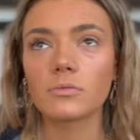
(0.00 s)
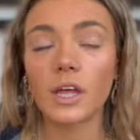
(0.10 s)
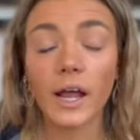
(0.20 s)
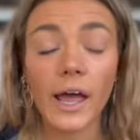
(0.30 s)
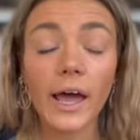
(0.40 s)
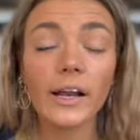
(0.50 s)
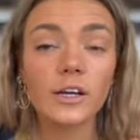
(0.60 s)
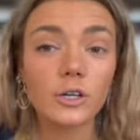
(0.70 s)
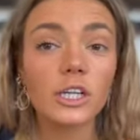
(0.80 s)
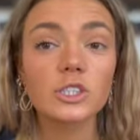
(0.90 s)
that I had
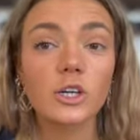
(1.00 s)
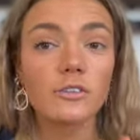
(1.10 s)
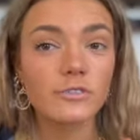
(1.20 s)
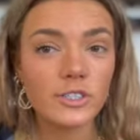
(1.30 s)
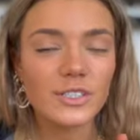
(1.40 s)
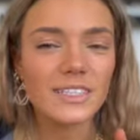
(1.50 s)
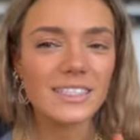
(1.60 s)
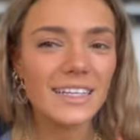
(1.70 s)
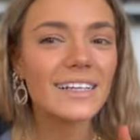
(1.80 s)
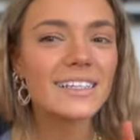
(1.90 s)
a crush on for
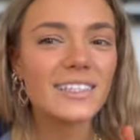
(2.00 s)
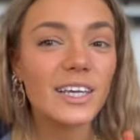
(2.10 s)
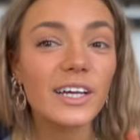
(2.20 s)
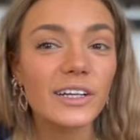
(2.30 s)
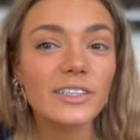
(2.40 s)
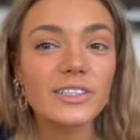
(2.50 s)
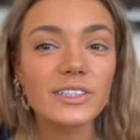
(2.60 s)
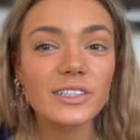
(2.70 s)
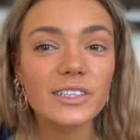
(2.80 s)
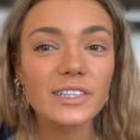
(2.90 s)
six
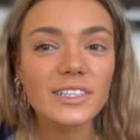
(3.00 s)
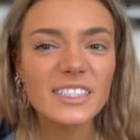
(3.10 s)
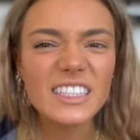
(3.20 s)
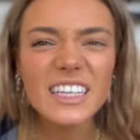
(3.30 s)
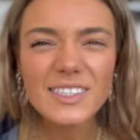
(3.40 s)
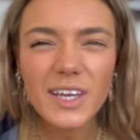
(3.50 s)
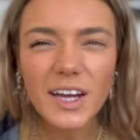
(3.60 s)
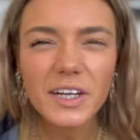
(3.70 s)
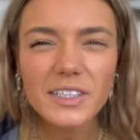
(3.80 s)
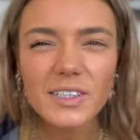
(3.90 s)
years, six
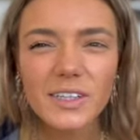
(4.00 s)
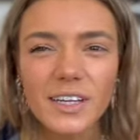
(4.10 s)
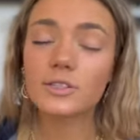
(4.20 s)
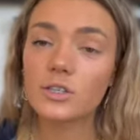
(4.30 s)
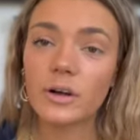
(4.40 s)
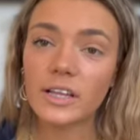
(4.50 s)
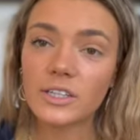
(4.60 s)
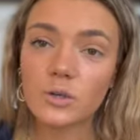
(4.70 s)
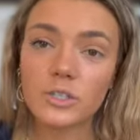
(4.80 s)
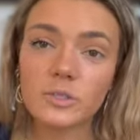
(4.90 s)
years. So I
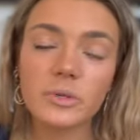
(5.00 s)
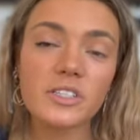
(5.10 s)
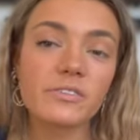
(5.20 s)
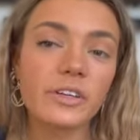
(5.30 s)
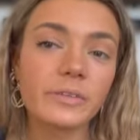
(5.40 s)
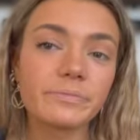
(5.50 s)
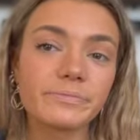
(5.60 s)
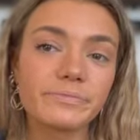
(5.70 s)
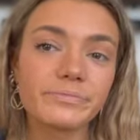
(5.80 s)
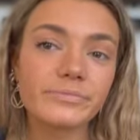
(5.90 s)
liked orange because of him.
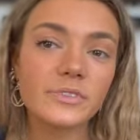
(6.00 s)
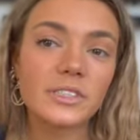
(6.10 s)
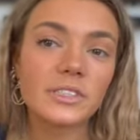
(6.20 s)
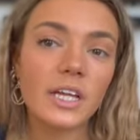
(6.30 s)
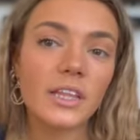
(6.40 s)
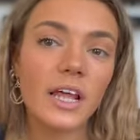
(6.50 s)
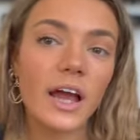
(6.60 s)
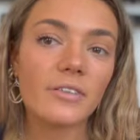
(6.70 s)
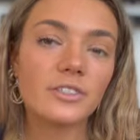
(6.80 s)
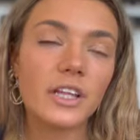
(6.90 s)
And then
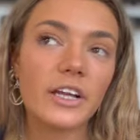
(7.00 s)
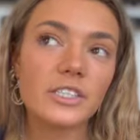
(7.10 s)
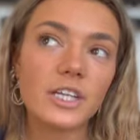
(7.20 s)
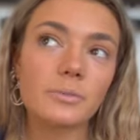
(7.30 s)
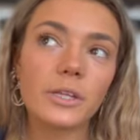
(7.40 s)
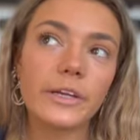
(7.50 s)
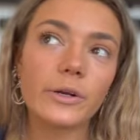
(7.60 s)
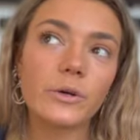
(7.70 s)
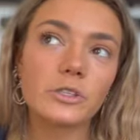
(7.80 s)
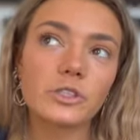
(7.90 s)
after that, I stopped liking
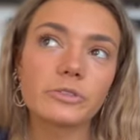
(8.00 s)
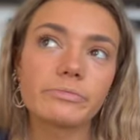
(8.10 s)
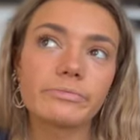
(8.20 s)
orange.